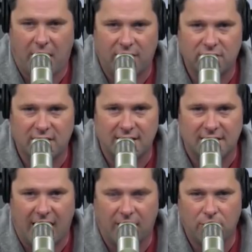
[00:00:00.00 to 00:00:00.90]
Patrick
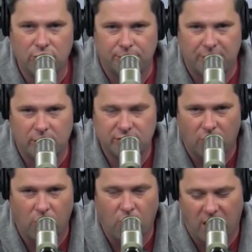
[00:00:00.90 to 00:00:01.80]
in that group. Here is
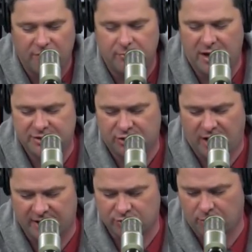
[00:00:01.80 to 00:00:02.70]
Roquan from
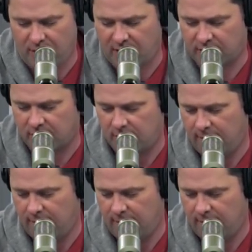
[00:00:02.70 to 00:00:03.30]
yesterday as a reminder.